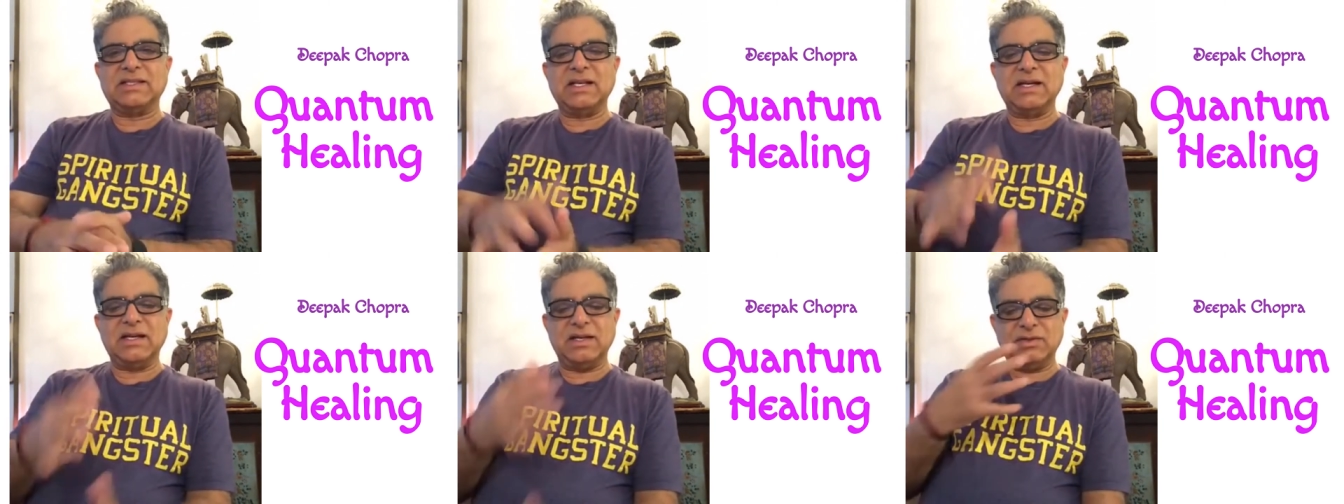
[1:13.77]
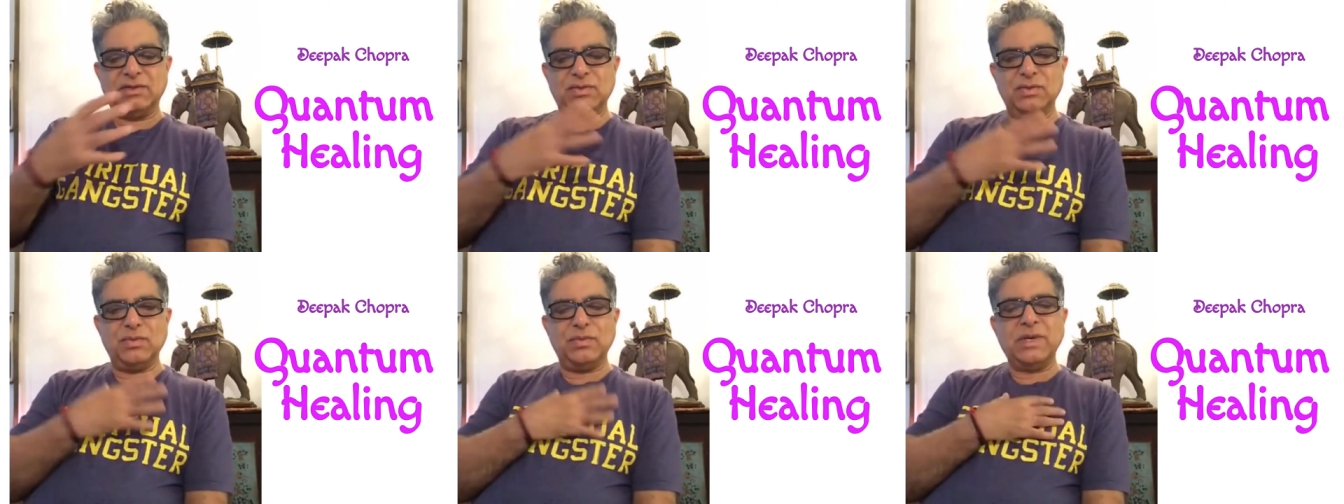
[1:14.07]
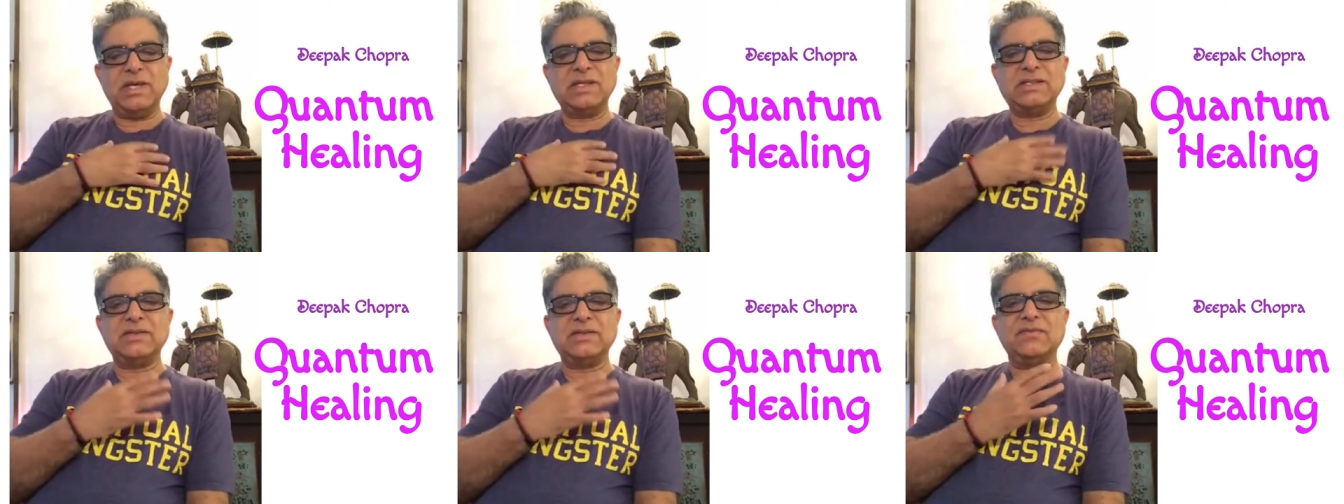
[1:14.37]
There are two
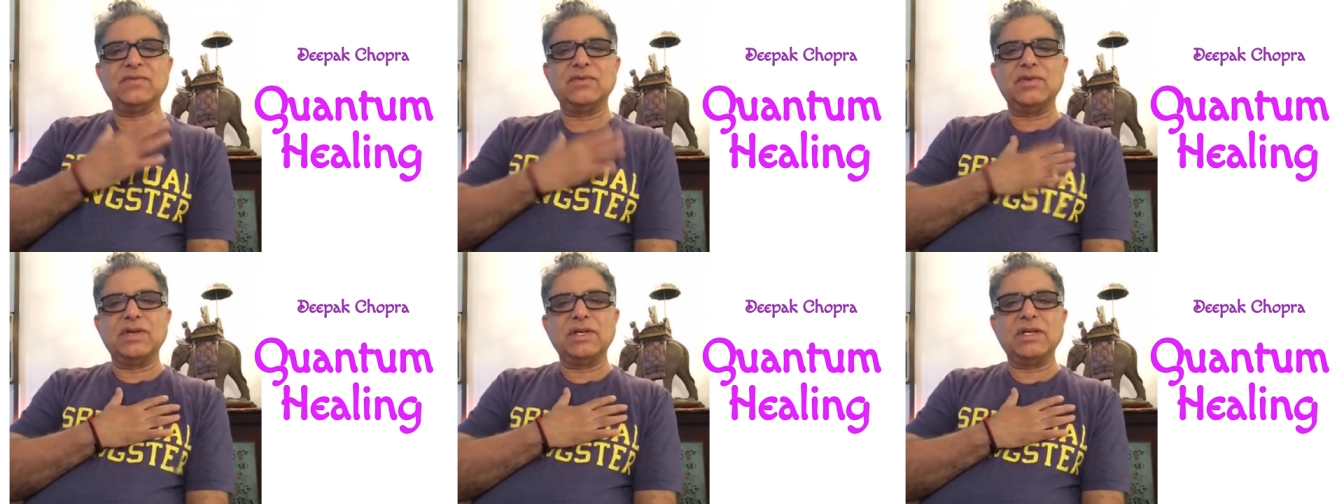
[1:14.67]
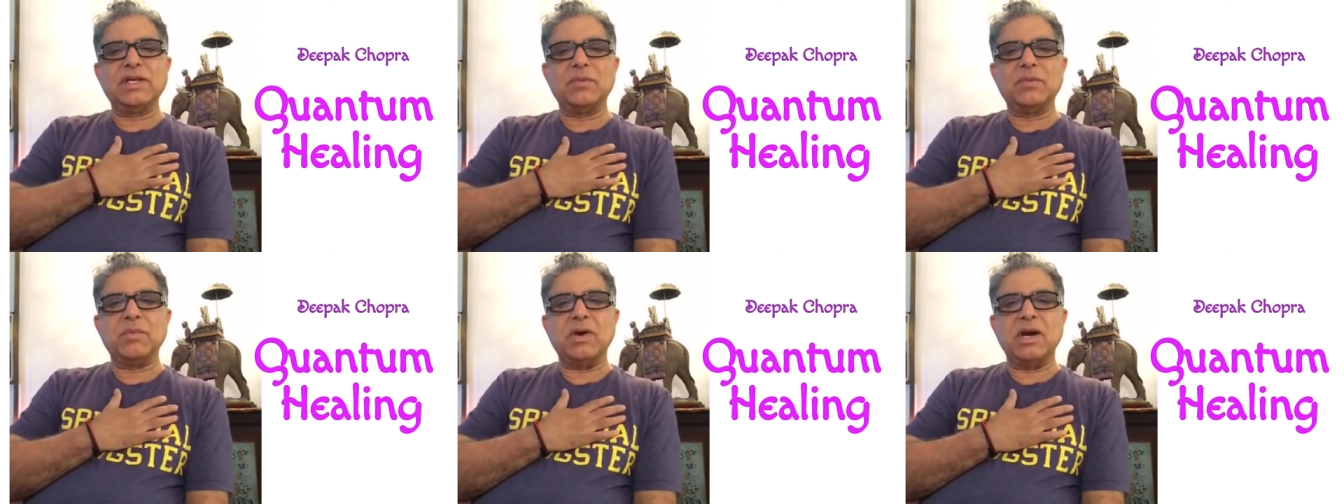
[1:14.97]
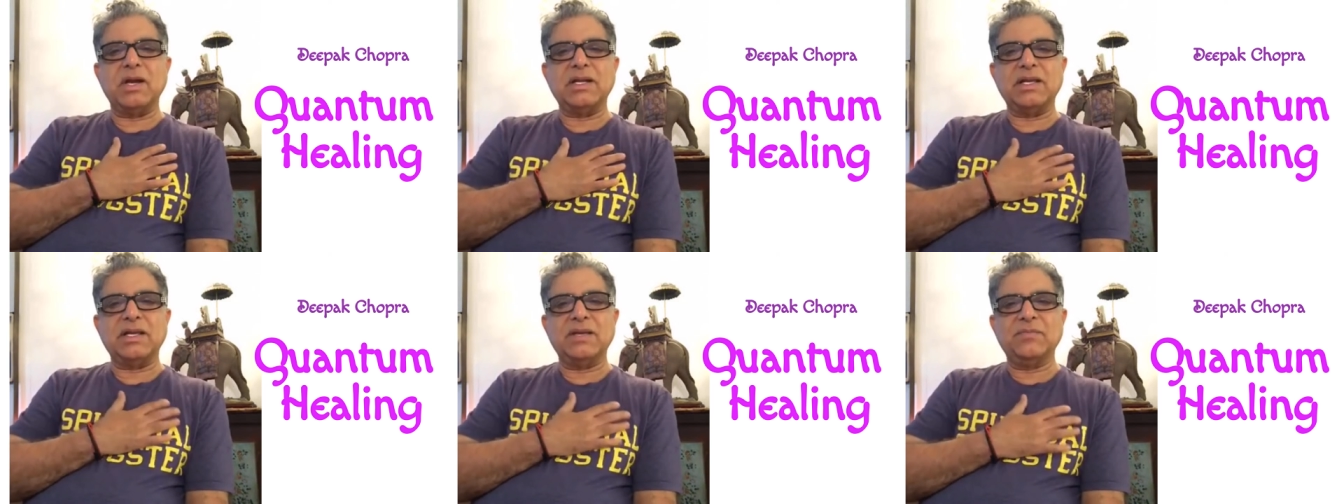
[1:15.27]
ways of knowing your
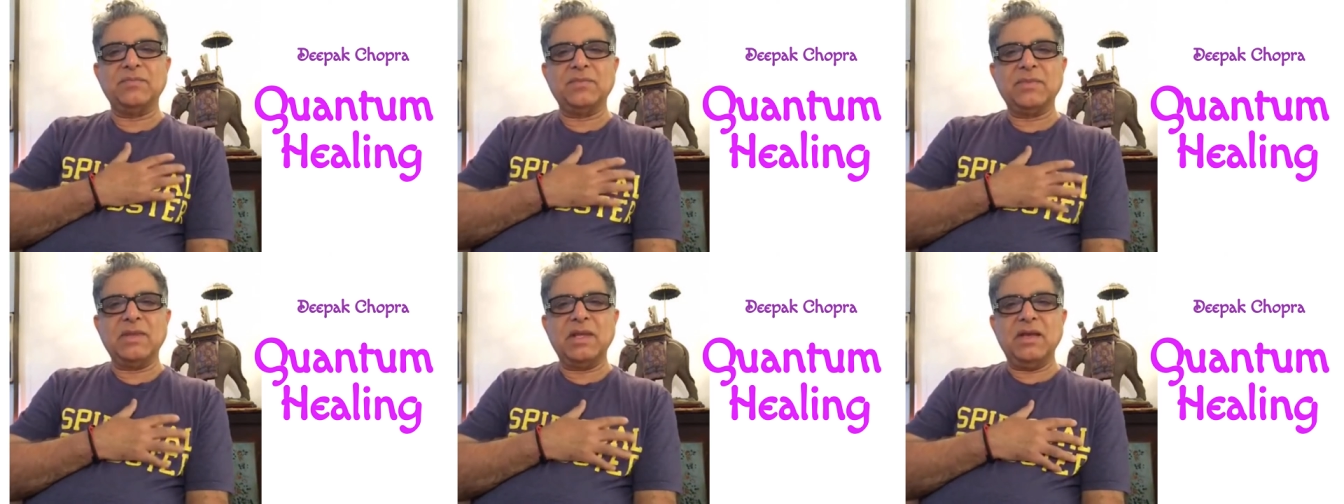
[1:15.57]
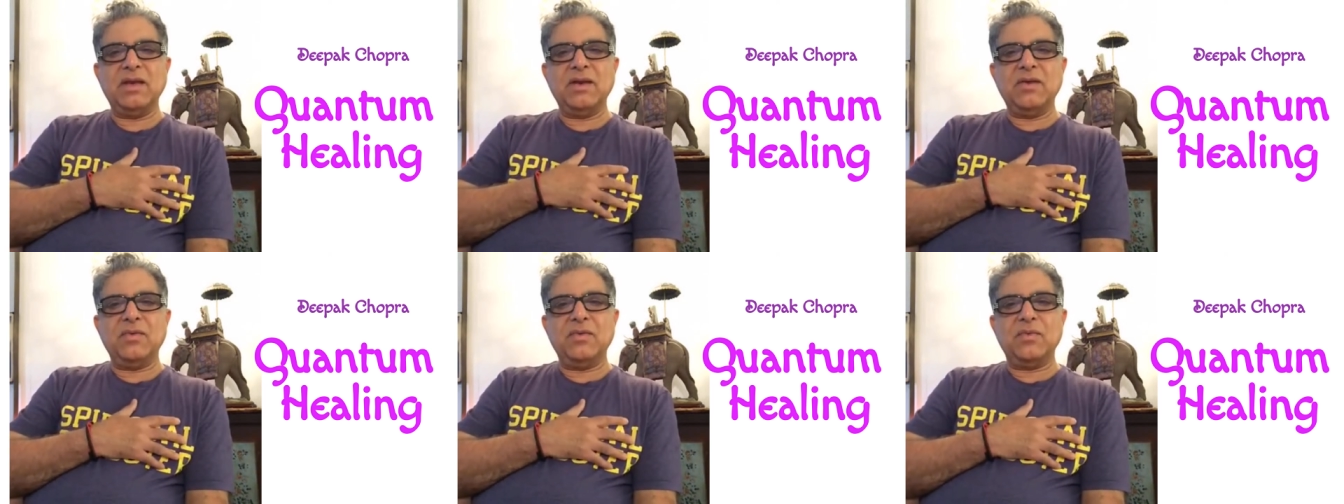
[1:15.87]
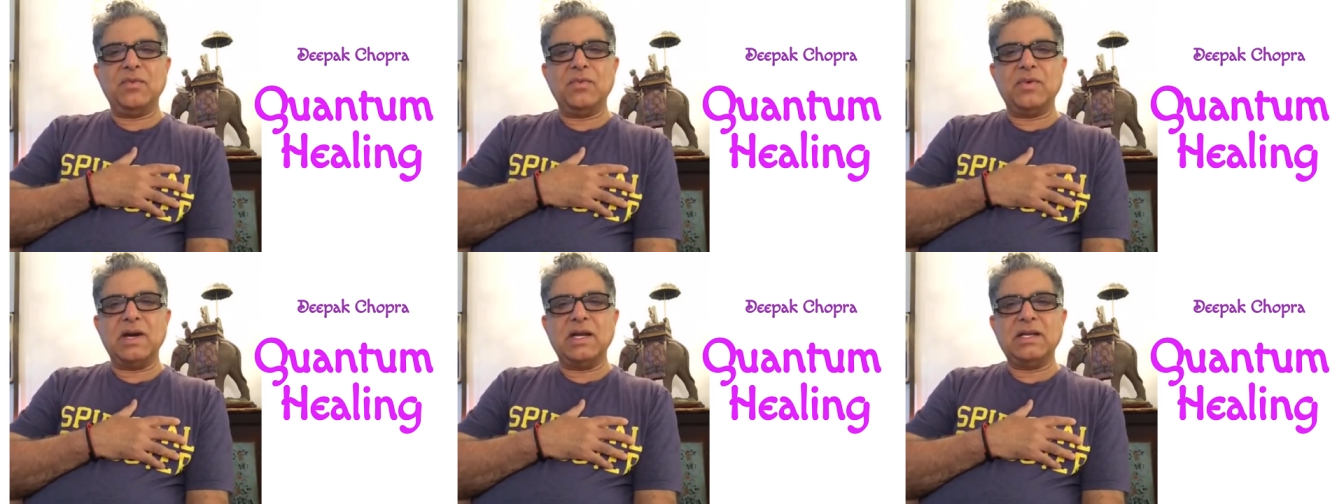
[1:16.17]
body.
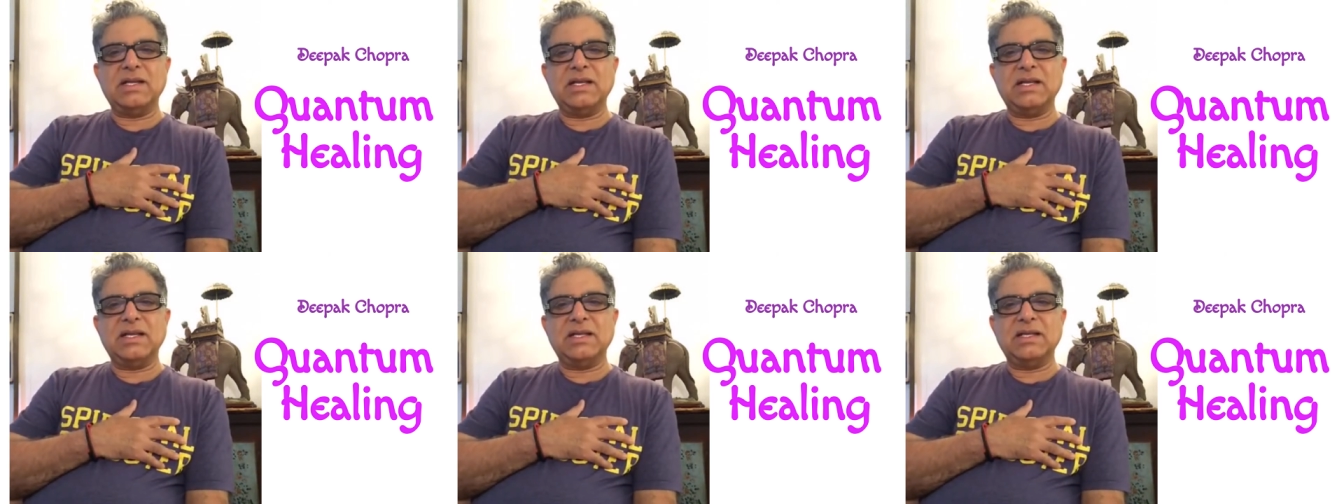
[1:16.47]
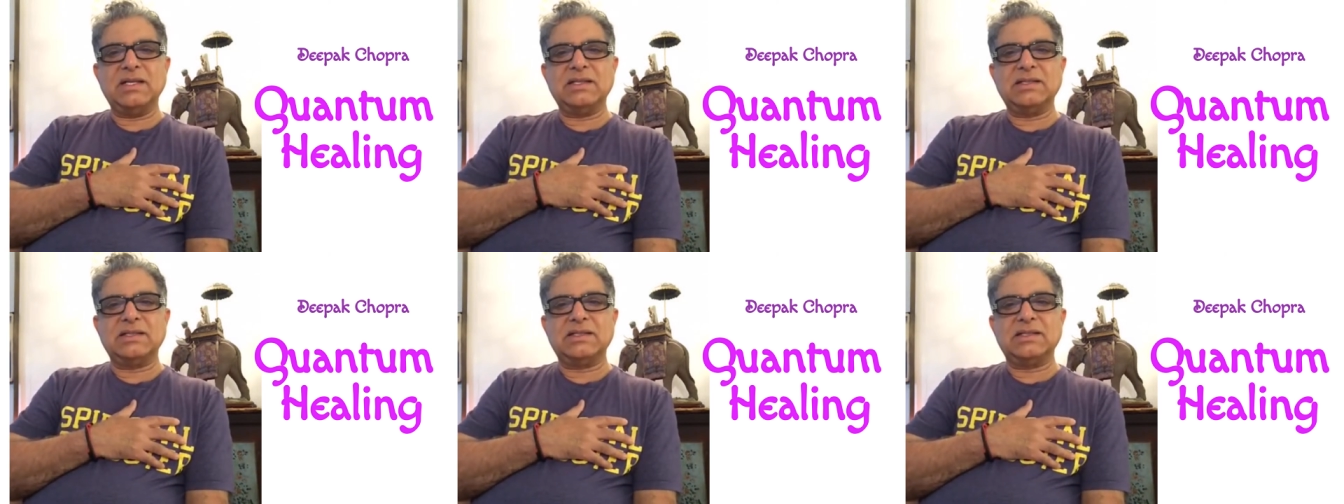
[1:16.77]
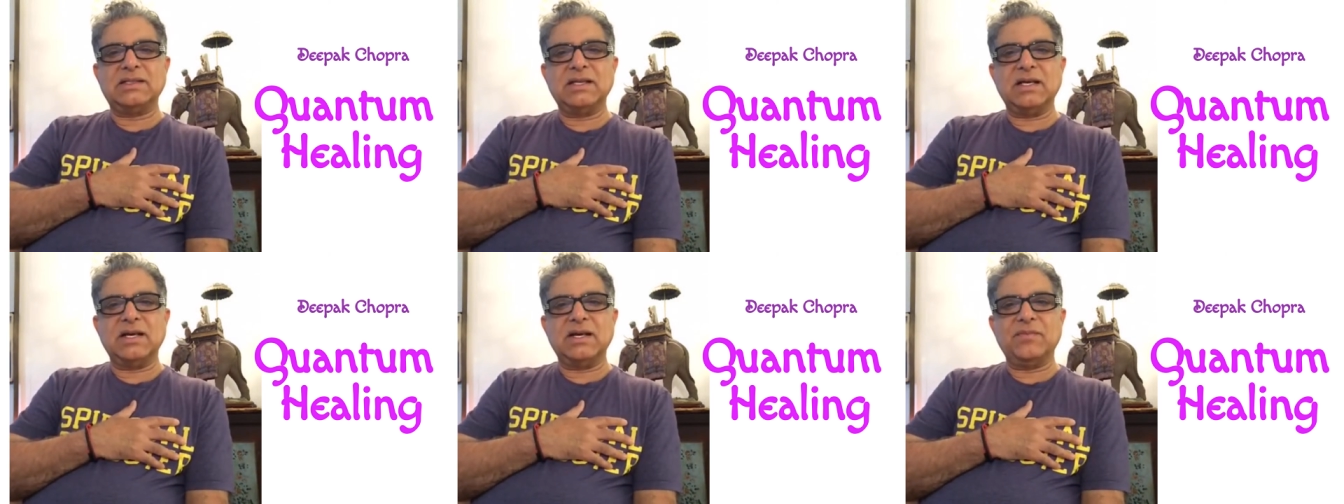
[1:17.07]
One
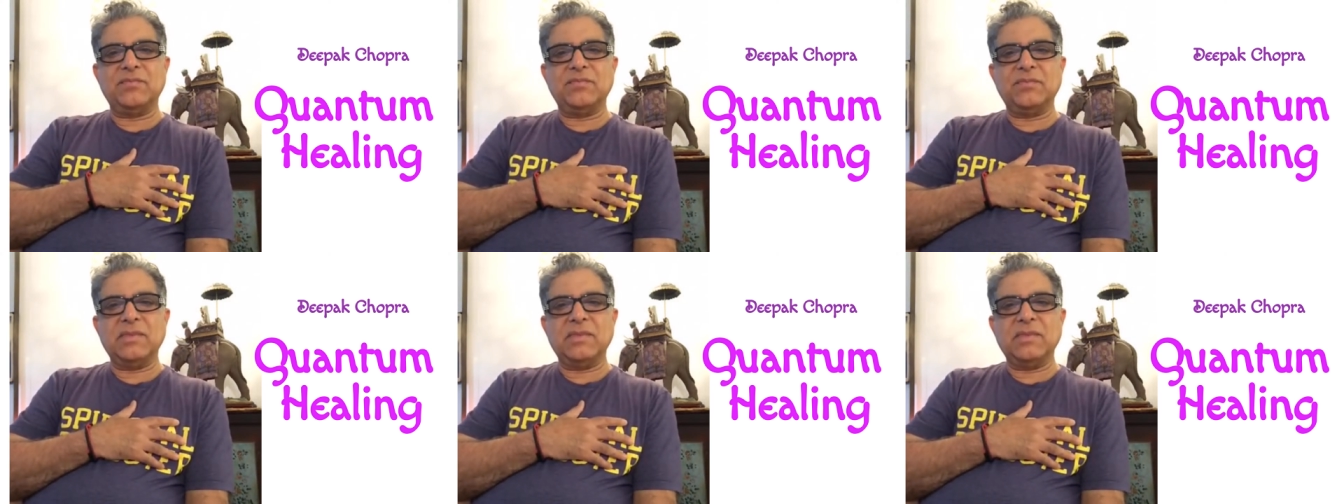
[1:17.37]
is uh,